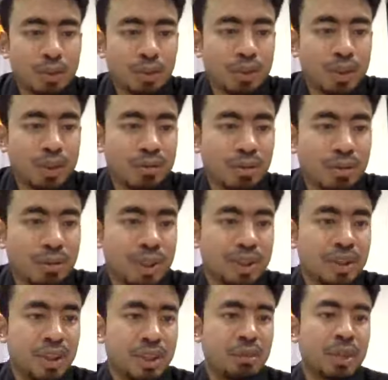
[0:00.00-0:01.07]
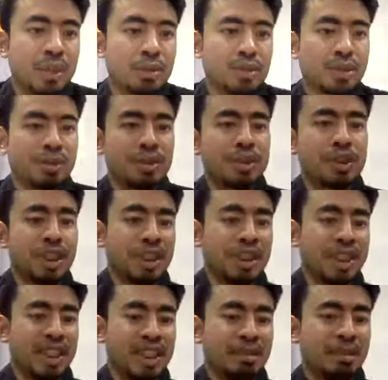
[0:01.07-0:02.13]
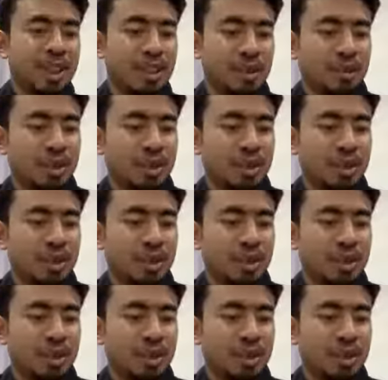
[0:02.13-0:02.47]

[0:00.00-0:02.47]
more information about the future engagements